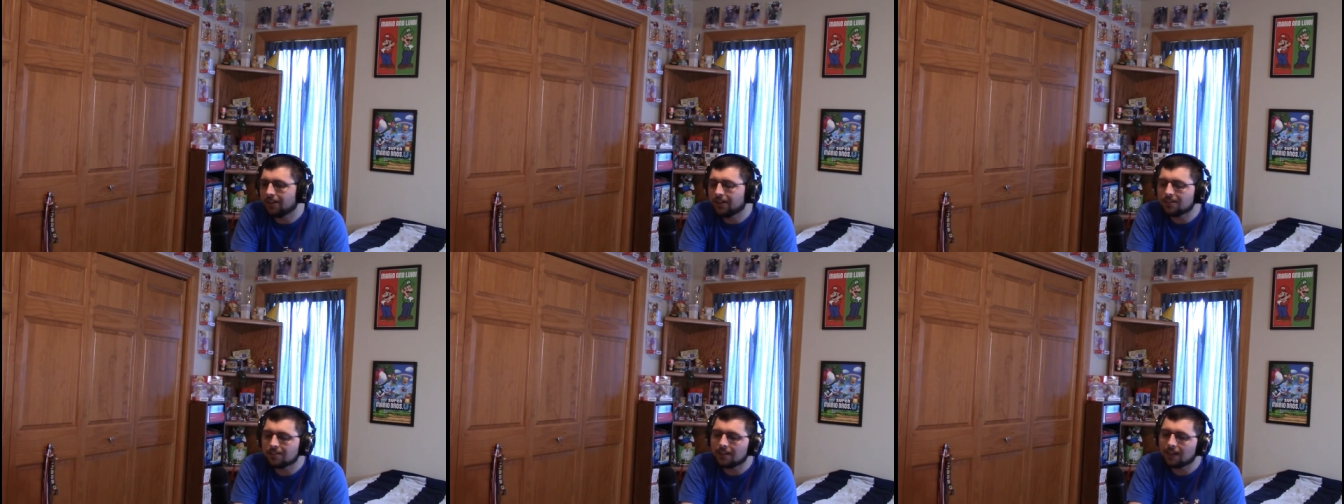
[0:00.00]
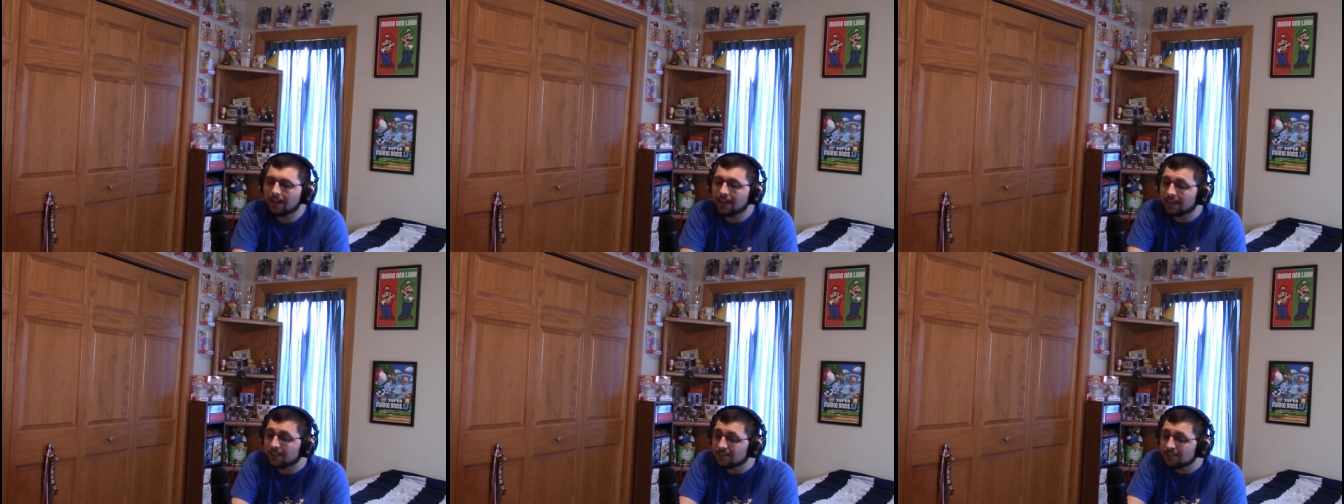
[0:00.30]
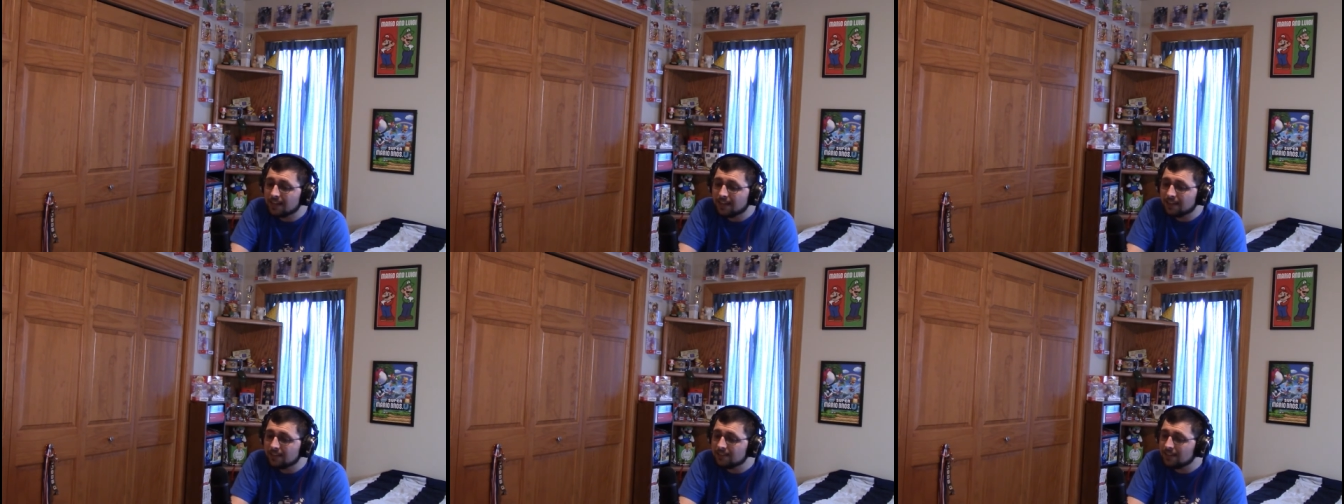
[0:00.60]
It's
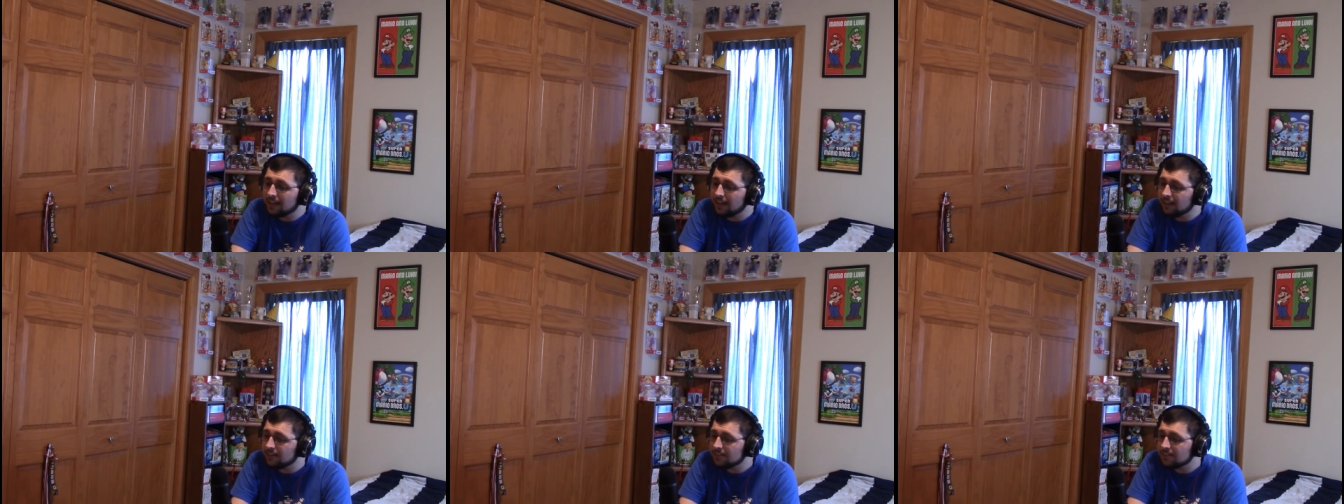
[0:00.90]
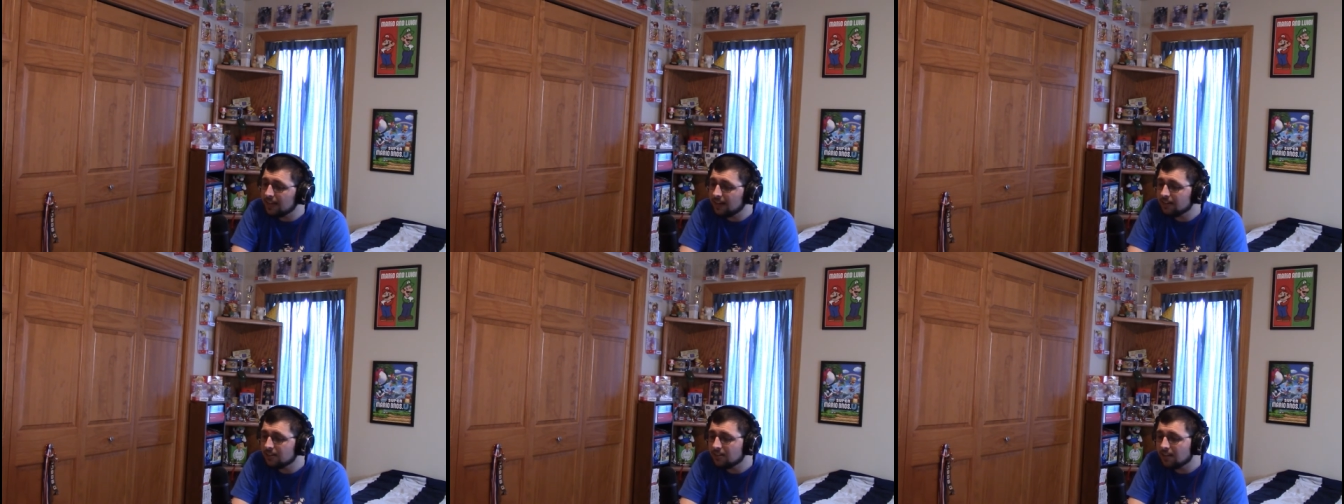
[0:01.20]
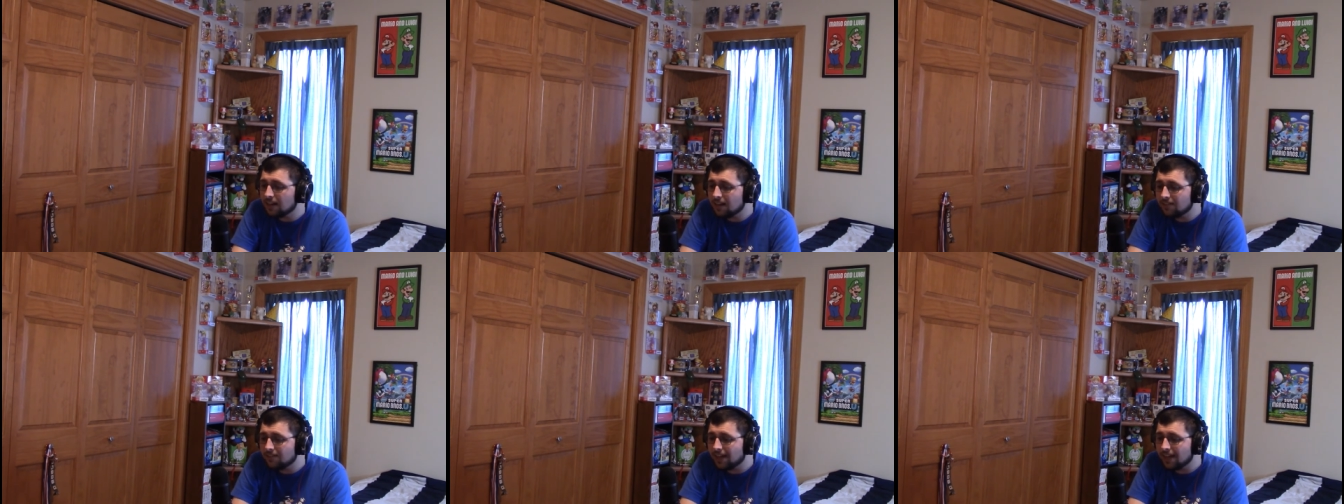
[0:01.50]
not a
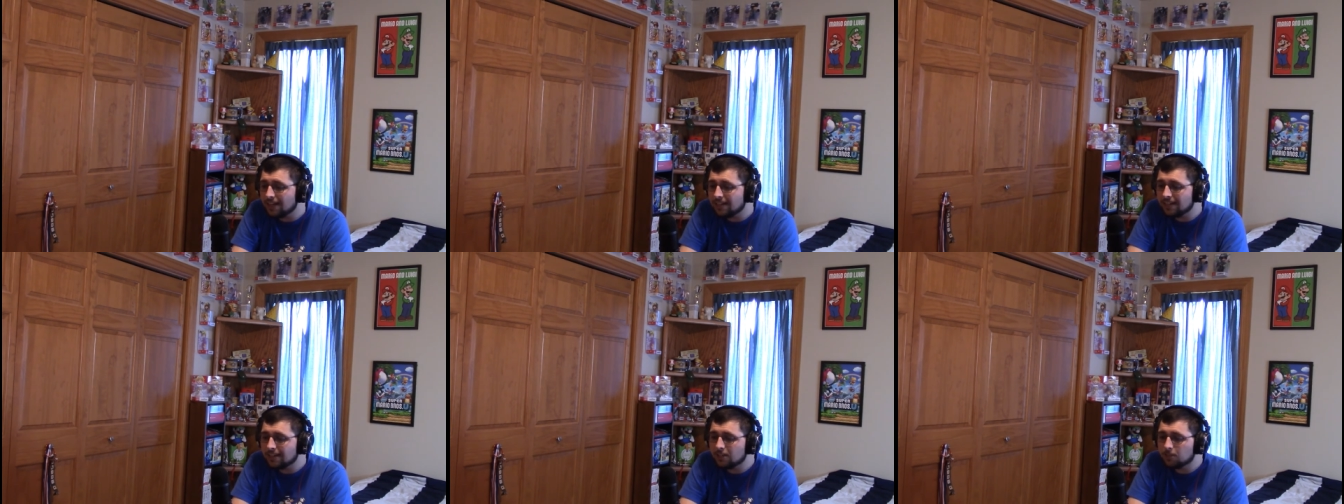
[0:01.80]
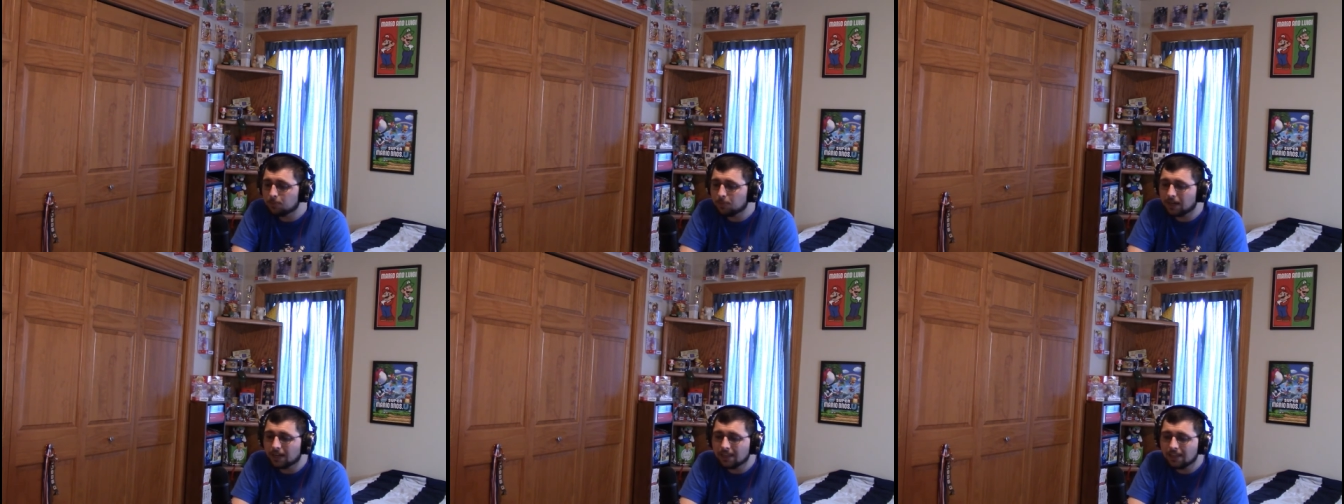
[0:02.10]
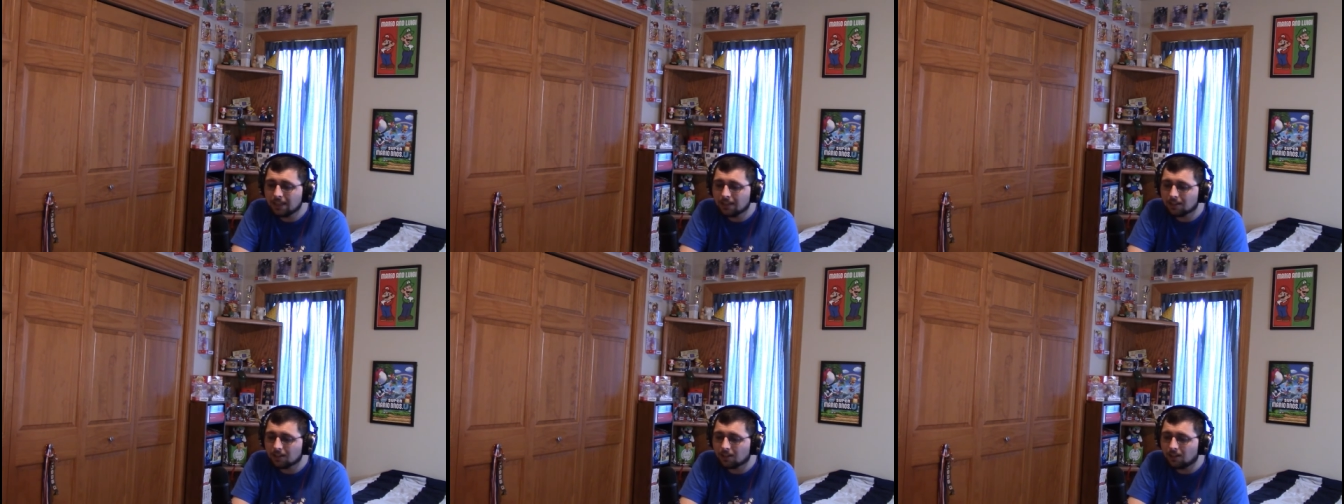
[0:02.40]
ton of ideas, but I
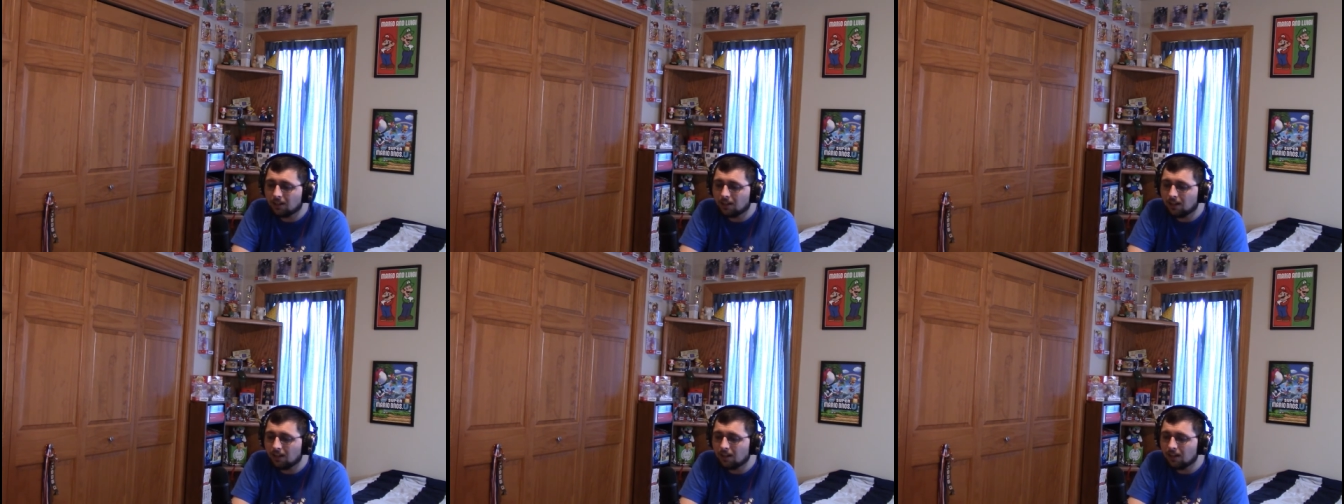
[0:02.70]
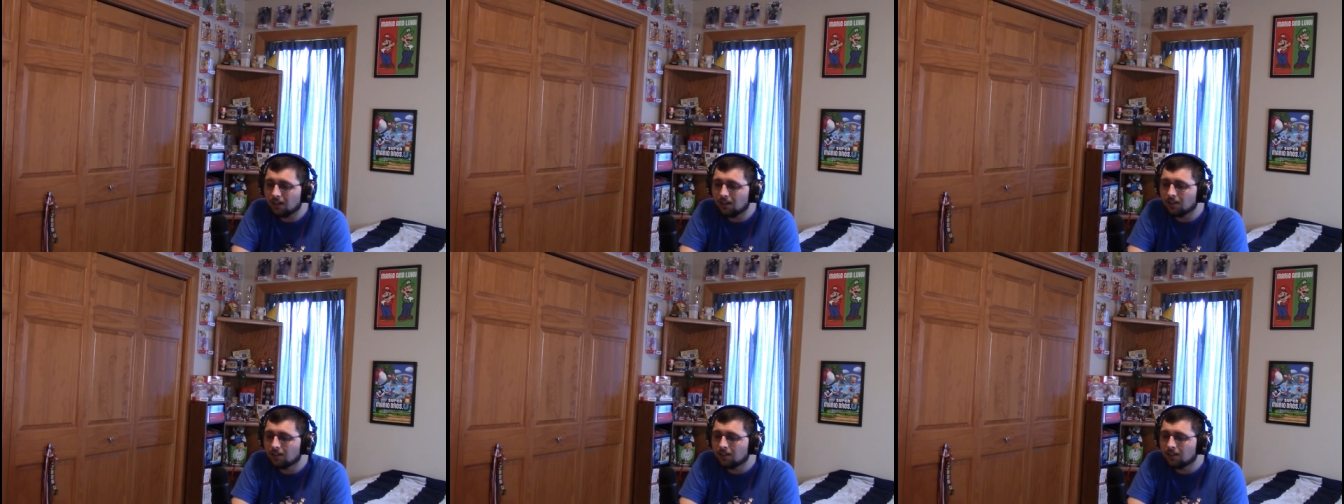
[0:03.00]
think they're all